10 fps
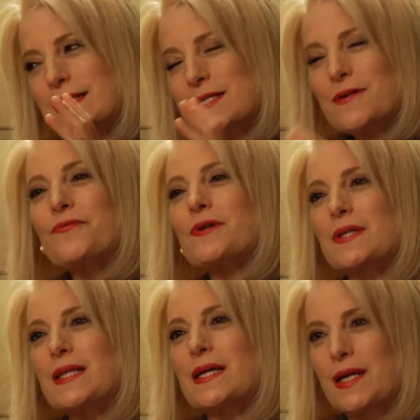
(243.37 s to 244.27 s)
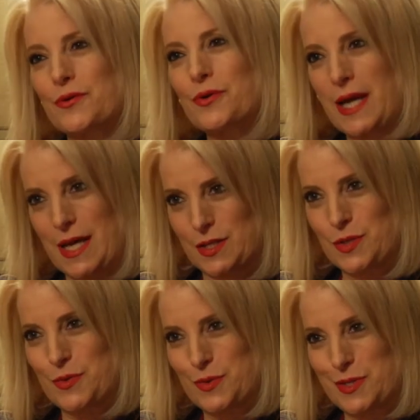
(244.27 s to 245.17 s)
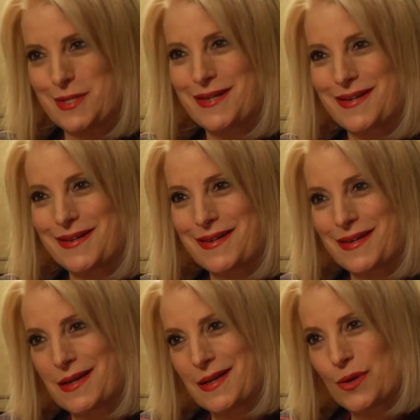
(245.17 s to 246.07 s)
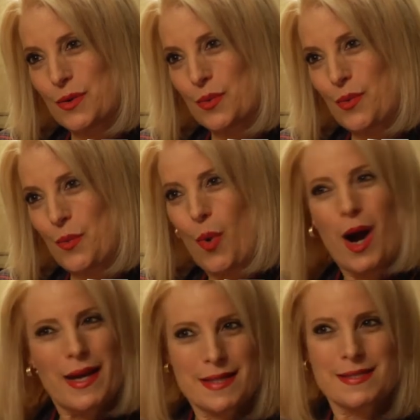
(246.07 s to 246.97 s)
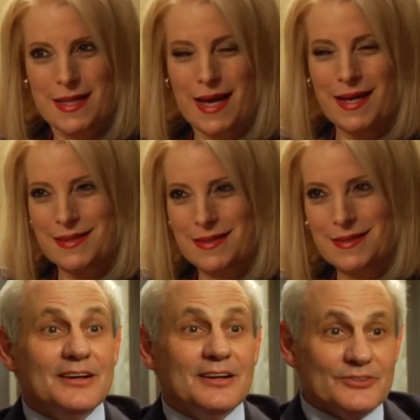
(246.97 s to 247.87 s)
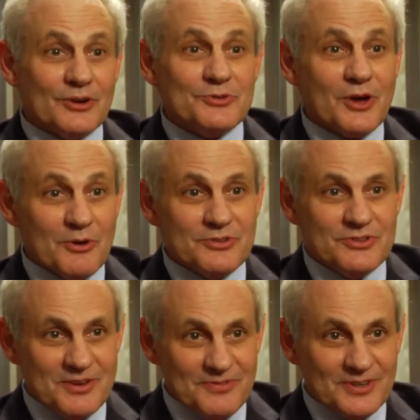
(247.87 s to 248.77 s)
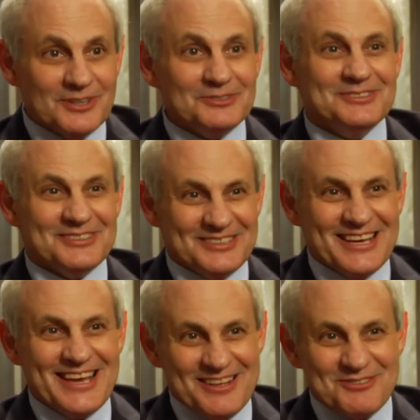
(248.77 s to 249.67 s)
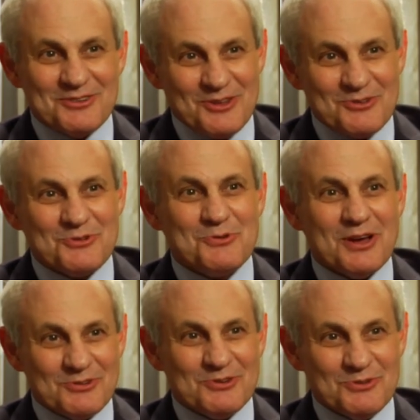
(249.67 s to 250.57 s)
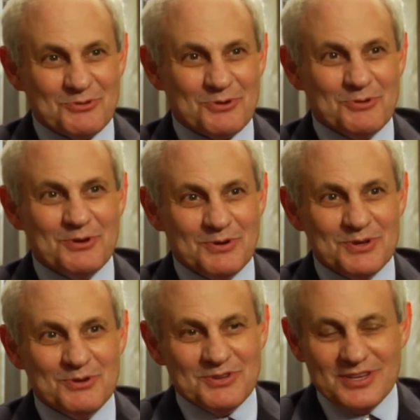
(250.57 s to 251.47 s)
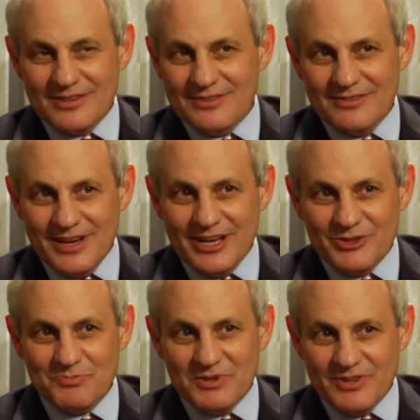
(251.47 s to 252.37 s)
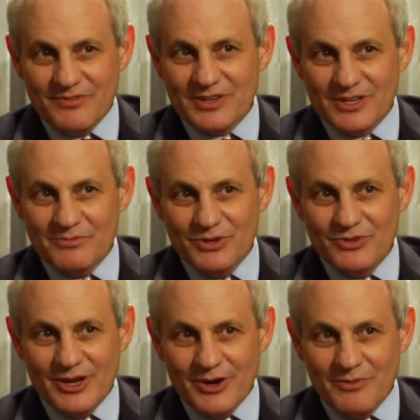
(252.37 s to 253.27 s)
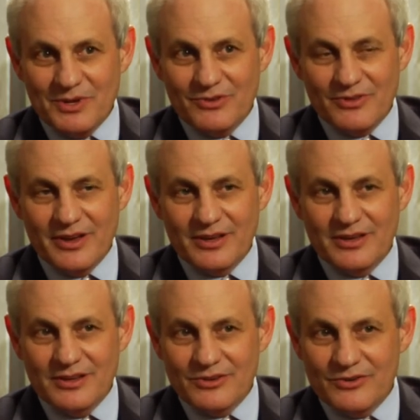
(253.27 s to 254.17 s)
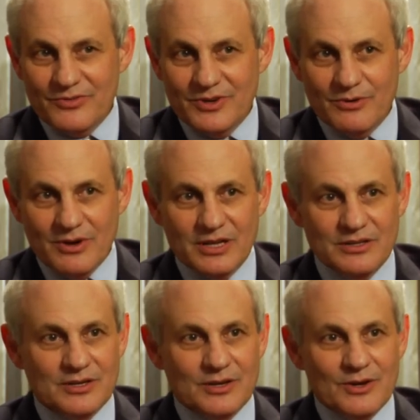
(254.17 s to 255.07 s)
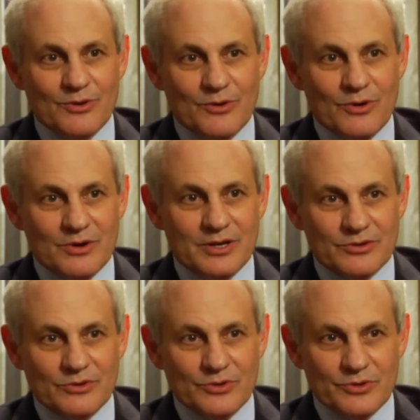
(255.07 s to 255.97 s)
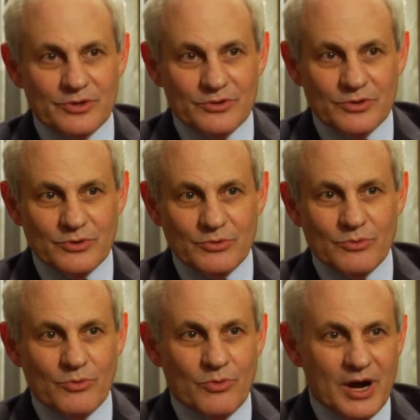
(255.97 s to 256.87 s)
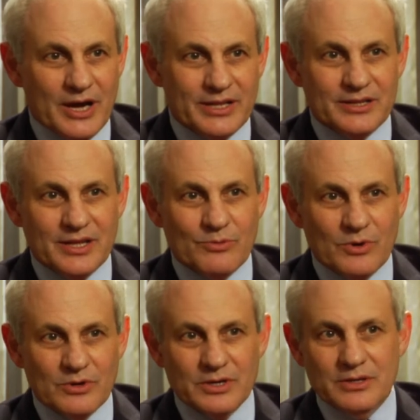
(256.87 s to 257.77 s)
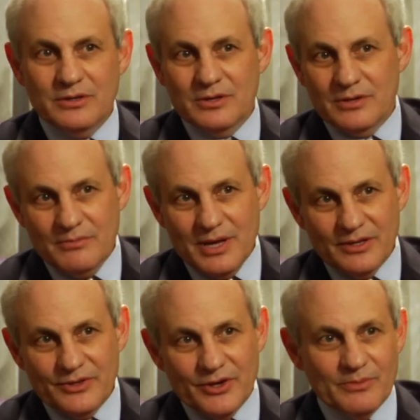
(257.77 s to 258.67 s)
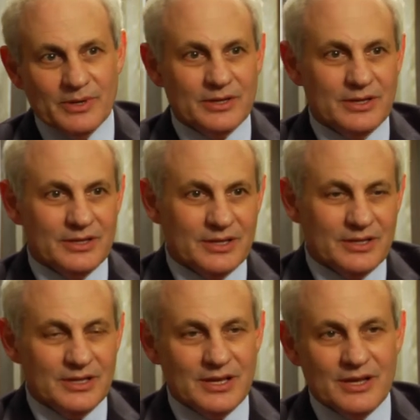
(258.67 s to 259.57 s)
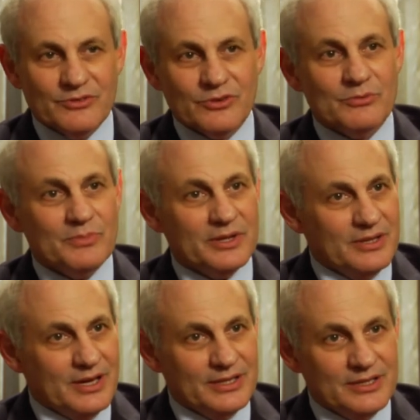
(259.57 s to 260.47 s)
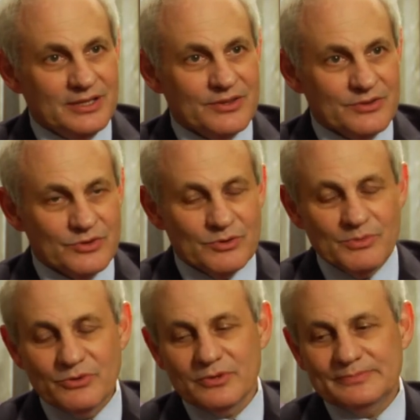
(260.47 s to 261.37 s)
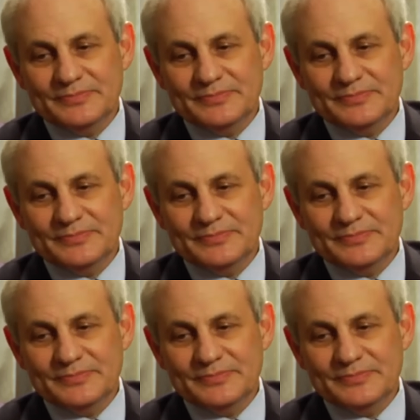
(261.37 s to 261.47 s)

differently than other cancers. Why is that? So it was always difficult to answer those questions when we were using non-specific immune therapies like interferon or interleukin-2. Why did they work in melanoma and kidney cancer but not in other tumors?